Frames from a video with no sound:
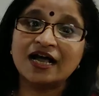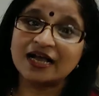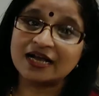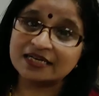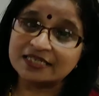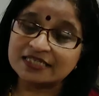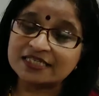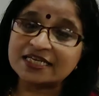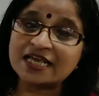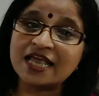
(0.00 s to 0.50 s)

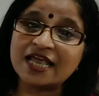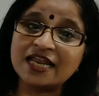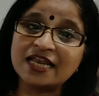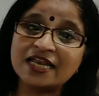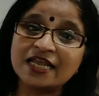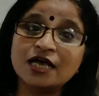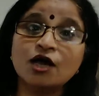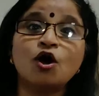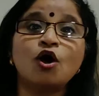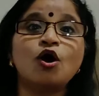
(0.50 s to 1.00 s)

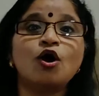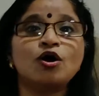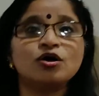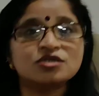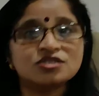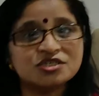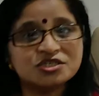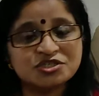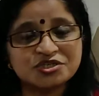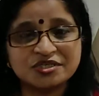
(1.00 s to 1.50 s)
contain
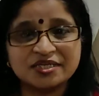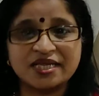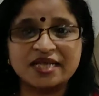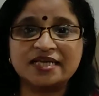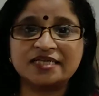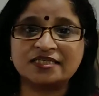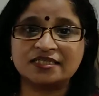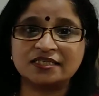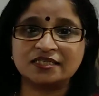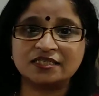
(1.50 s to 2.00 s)

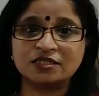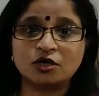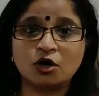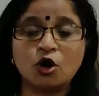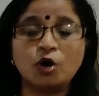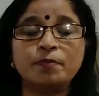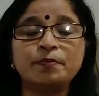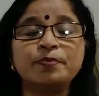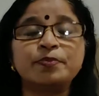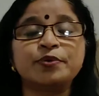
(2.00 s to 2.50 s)
oxygenated
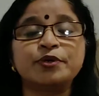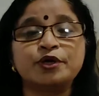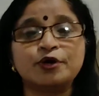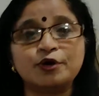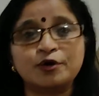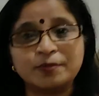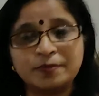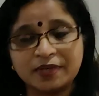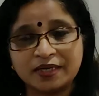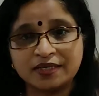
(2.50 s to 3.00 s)
or
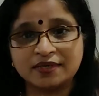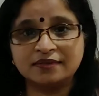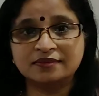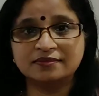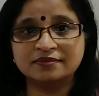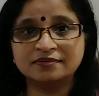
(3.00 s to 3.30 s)
pure blood.